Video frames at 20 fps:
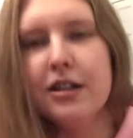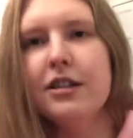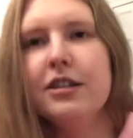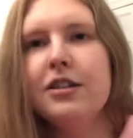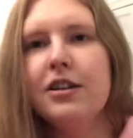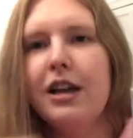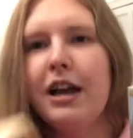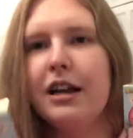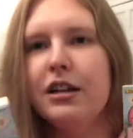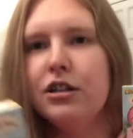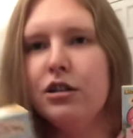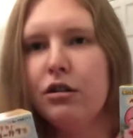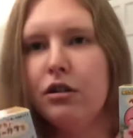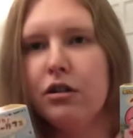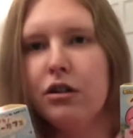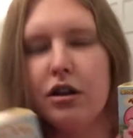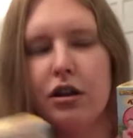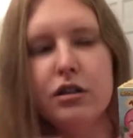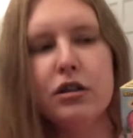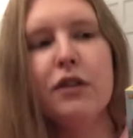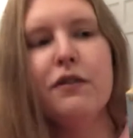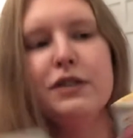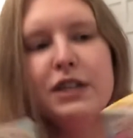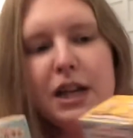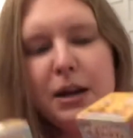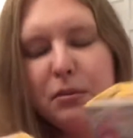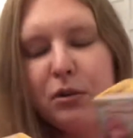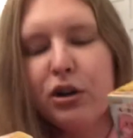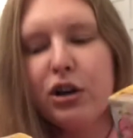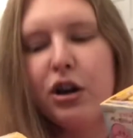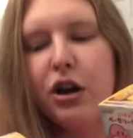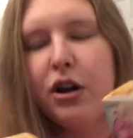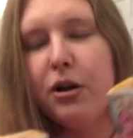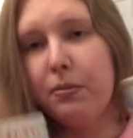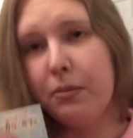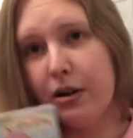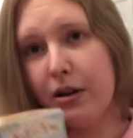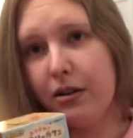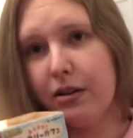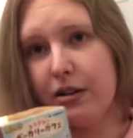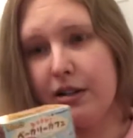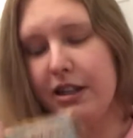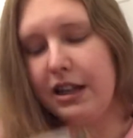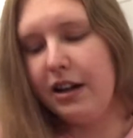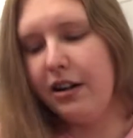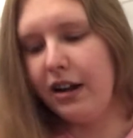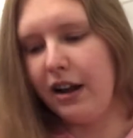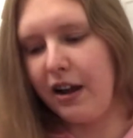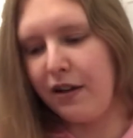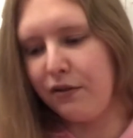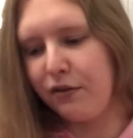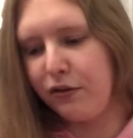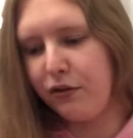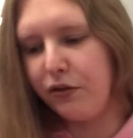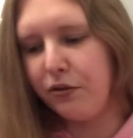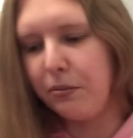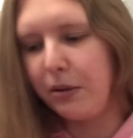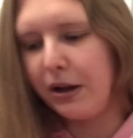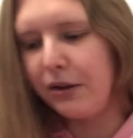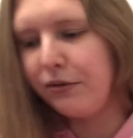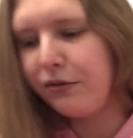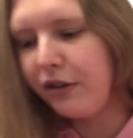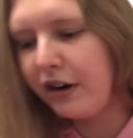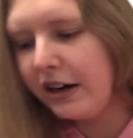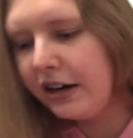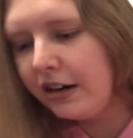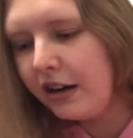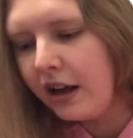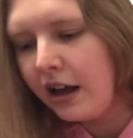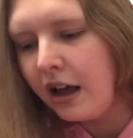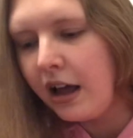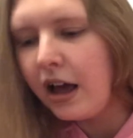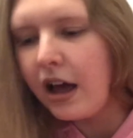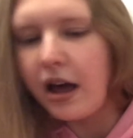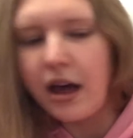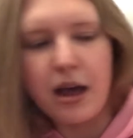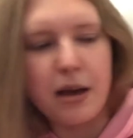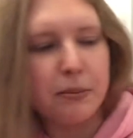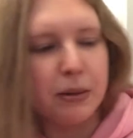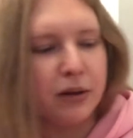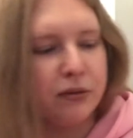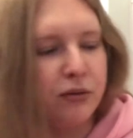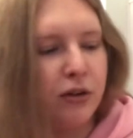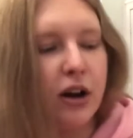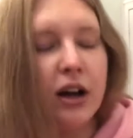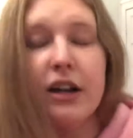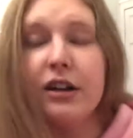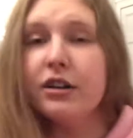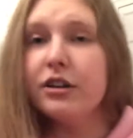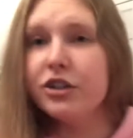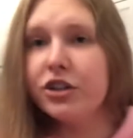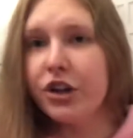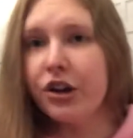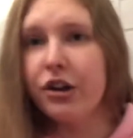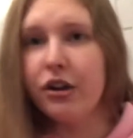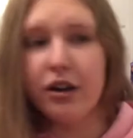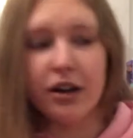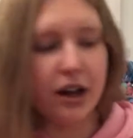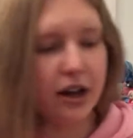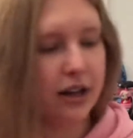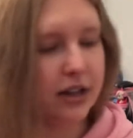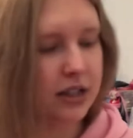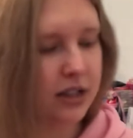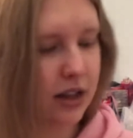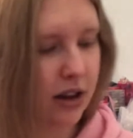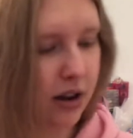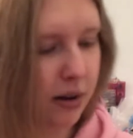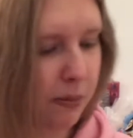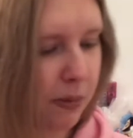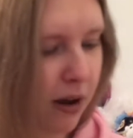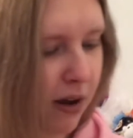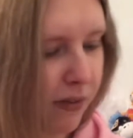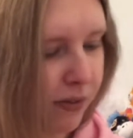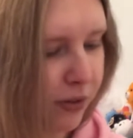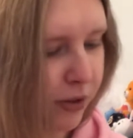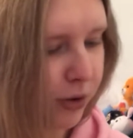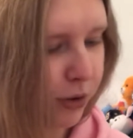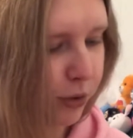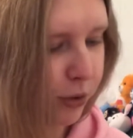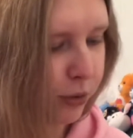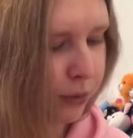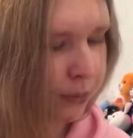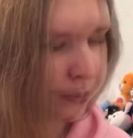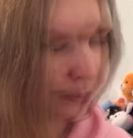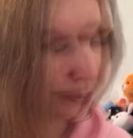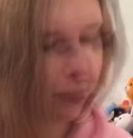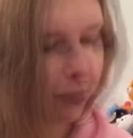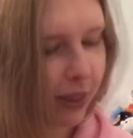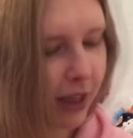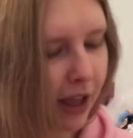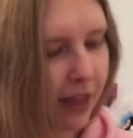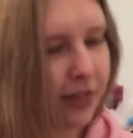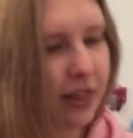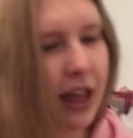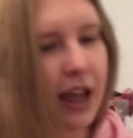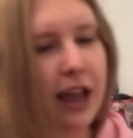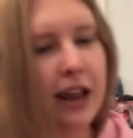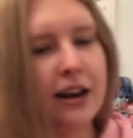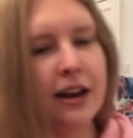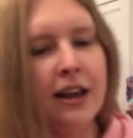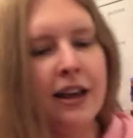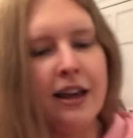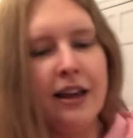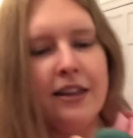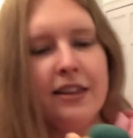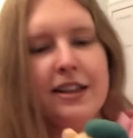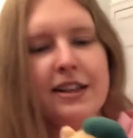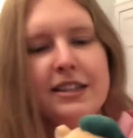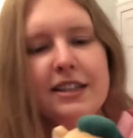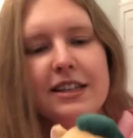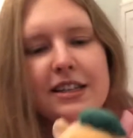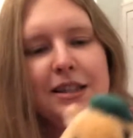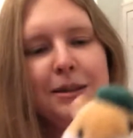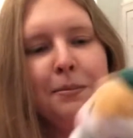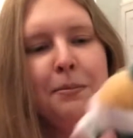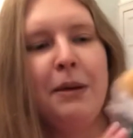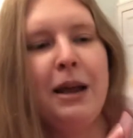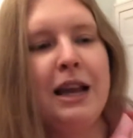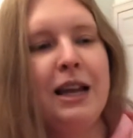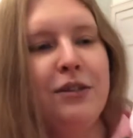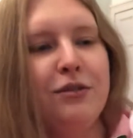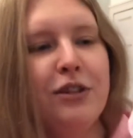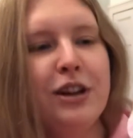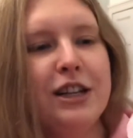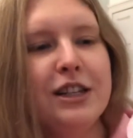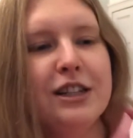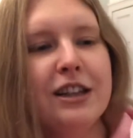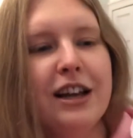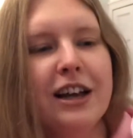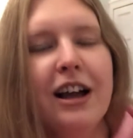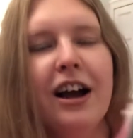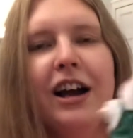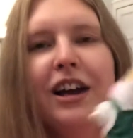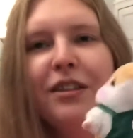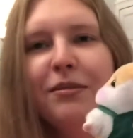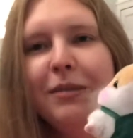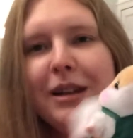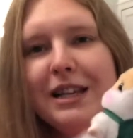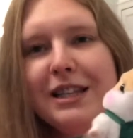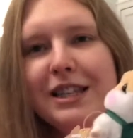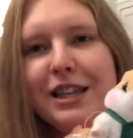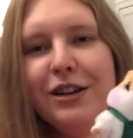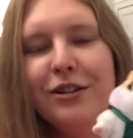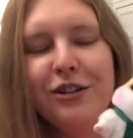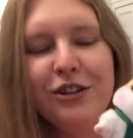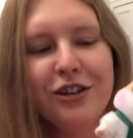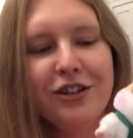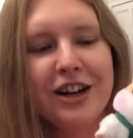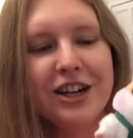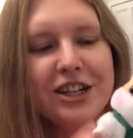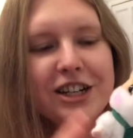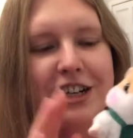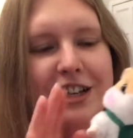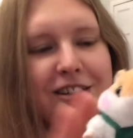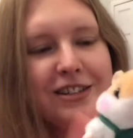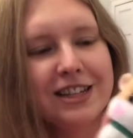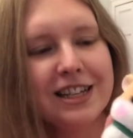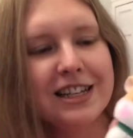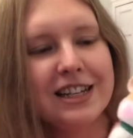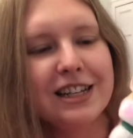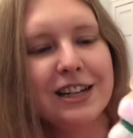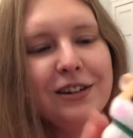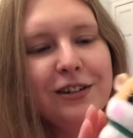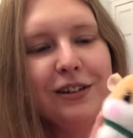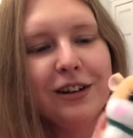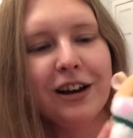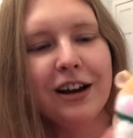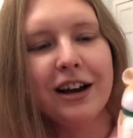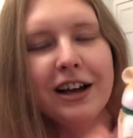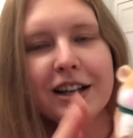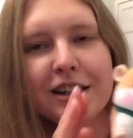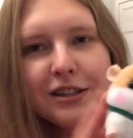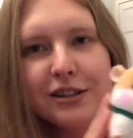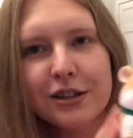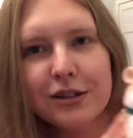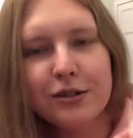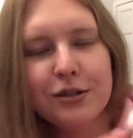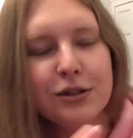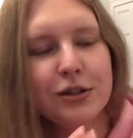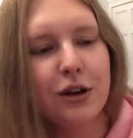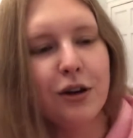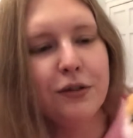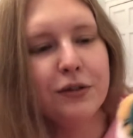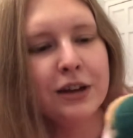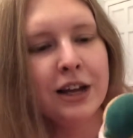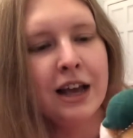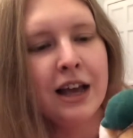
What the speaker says: So yeah, two of those, obviously I'm not going to open because they're a gift for my friend, but I thought I'd show you guys. They are part of the haul. And then this is the main reason I kind of placed the order, actually, is this little guy. It's so soft.